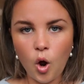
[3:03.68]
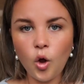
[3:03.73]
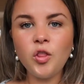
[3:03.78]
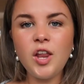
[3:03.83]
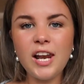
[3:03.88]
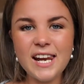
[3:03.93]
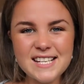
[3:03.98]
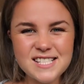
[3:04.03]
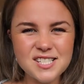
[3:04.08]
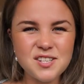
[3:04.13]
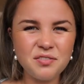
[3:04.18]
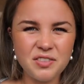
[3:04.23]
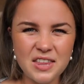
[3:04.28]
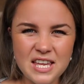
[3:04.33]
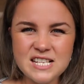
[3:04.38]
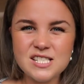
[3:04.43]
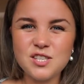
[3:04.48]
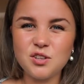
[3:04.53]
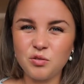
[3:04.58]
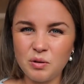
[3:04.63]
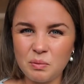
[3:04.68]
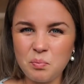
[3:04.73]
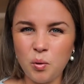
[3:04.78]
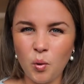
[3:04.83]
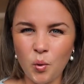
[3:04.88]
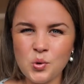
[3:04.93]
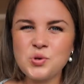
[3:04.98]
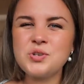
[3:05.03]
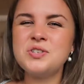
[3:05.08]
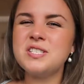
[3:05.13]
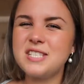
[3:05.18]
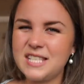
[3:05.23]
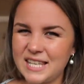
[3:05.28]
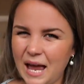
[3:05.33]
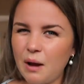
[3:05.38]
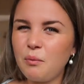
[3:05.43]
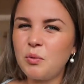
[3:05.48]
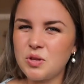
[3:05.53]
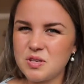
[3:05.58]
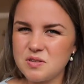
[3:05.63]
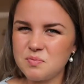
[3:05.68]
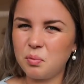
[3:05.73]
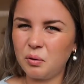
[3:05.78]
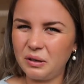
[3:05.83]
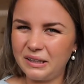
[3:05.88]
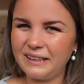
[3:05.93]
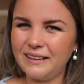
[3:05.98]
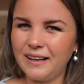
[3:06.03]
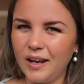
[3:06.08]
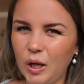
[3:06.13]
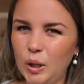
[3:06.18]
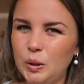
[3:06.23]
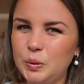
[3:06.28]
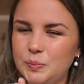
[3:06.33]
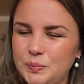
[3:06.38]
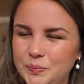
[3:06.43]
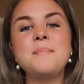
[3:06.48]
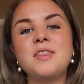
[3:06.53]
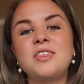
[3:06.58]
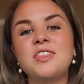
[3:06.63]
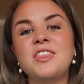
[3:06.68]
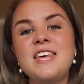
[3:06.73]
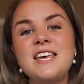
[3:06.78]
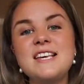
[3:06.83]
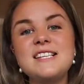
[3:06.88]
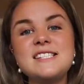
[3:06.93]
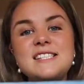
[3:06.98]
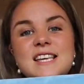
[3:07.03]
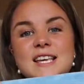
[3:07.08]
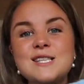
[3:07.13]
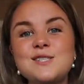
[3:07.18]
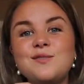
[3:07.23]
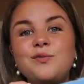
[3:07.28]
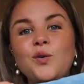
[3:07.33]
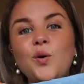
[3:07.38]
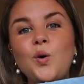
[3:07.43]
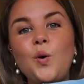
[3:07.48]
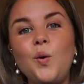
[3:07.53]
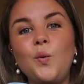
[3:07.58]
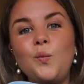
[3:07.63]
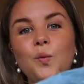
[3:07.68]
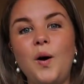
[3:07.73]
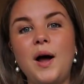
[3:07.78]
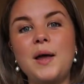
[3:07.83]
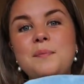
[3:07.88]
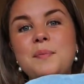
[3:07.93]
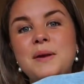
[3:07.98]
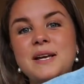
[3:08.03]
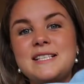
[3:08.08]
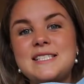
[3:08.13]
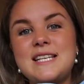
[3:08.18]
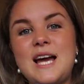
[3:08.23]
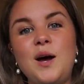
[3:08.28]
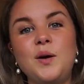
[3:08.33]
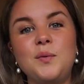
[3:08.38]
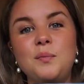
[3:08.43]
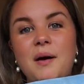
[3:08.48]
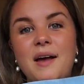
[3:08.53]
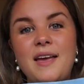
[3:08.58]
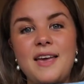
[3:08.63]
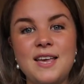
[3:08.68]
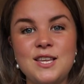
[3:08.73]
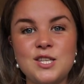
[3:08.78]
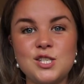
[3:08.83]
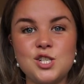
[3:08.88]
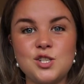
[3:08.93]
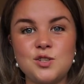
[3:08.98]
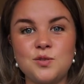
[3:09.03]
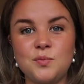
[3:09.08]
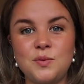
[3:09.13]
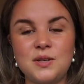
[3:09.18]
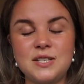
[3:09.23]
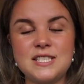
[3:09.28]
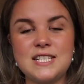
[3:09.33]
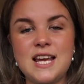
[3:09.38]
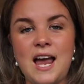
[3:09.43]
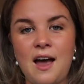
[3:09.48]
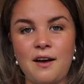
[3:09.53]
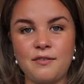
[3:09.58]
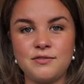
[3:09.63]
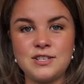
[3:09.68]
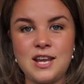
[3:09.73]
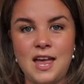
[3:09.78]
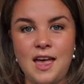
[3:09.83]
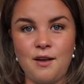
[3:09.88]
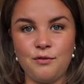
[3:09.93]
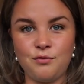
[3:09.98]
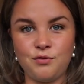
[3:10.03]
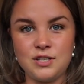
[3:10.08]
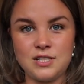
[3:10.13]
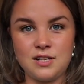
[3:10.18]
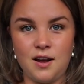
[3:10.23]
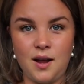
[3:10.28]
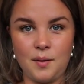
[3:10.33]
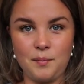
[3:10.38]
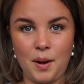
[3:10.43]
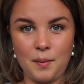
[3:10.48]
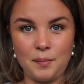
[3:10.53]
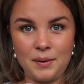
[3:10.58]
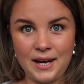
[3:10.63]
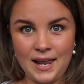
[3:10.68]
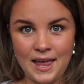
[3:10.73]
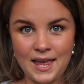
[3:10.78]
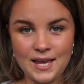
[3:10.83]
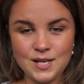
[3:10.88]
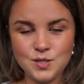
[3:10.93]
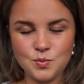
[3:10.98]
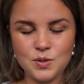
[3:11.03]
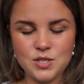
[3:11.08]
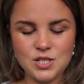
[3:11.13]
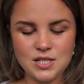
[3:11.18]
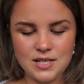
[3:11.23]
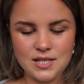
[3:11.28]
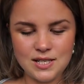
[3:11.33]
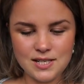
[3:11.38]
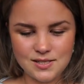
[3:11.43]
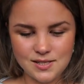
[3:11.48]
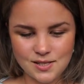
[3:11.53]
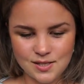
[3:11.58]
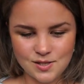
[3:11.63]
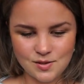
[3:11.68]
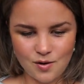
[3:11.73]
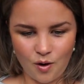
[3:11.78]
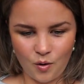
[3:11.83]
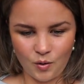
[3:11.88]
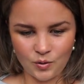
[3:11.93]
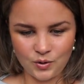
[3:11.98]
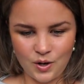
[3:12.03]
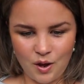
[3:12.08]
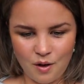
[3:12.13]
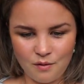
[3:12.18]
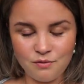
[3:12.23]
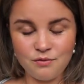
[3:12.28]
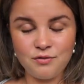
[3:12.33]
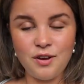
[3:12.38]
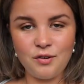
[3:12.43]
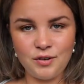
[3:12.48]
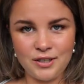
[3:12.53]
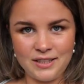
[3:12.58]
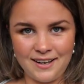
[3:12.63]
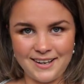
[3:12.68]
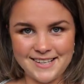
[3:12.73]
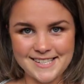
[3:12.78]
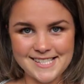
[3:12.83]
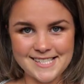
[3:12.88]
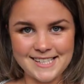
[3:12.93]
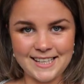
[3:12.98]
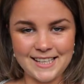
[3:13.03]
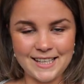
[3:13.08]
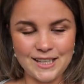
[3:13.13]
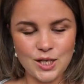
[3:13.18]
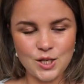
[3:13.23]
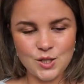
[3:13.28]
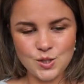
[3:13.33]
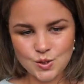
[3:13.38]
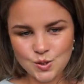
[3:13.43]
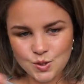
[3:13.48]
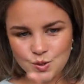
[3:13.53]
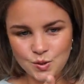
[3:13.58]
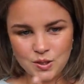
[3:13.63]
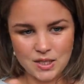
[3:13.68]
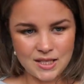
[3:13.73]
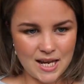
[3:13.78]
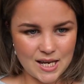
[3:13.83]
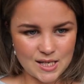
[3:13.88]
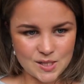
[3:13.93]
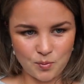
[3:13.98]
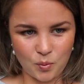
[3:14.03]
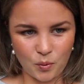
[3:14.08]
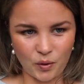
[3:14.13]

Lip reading: On the list of things that are important, that one's pretty low. But this is for wiping down my instrument after every time I play it, which leads us on very nicely to the next